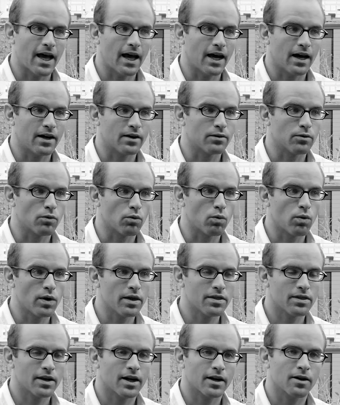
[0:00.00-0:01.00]
and
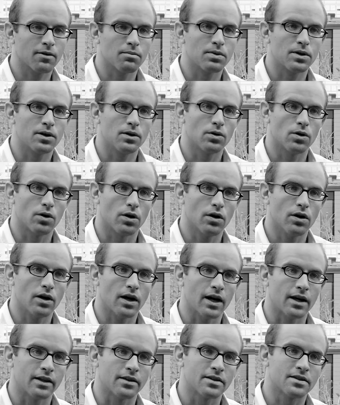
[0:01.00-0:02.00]
with that computer
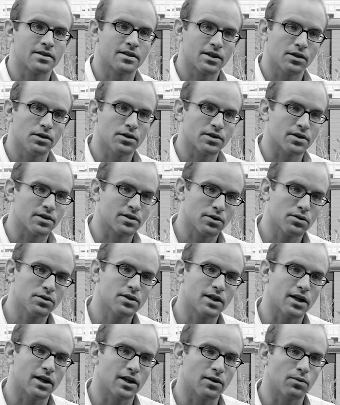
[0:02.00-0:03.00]
and the skills
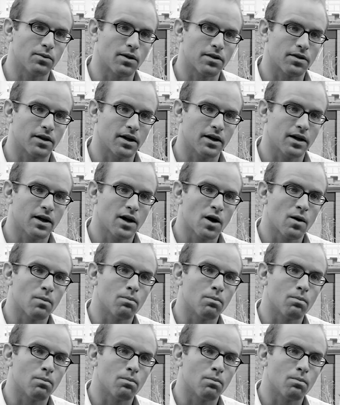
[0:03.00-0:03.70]
associated with it,